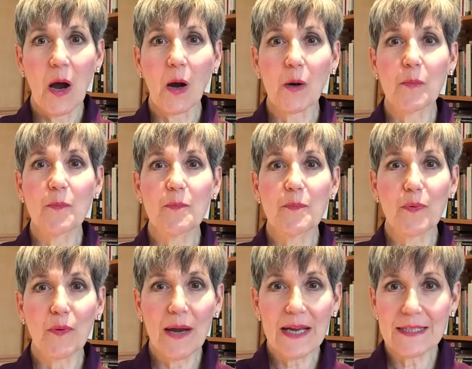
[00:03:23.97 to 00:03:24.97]
Our
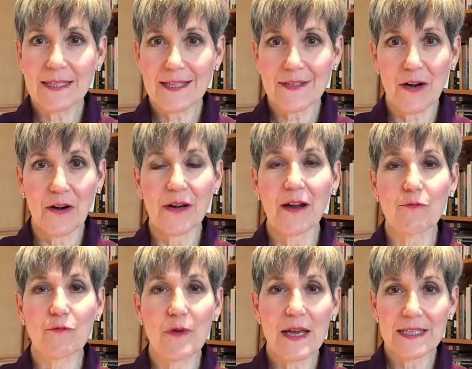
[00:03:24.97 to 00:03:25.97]
brains start
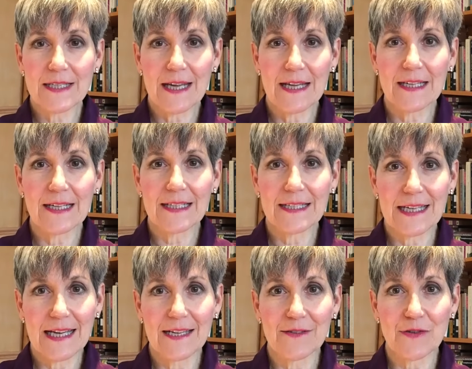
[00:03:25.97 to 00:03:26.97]
resonating in
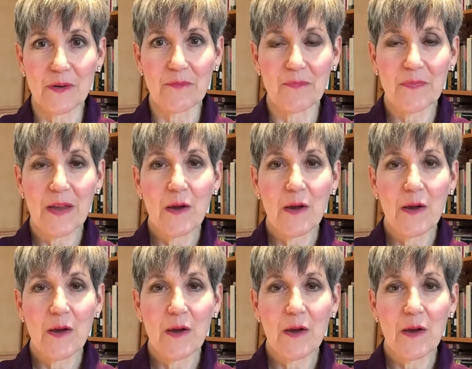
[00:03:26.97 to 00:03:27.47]
tandem.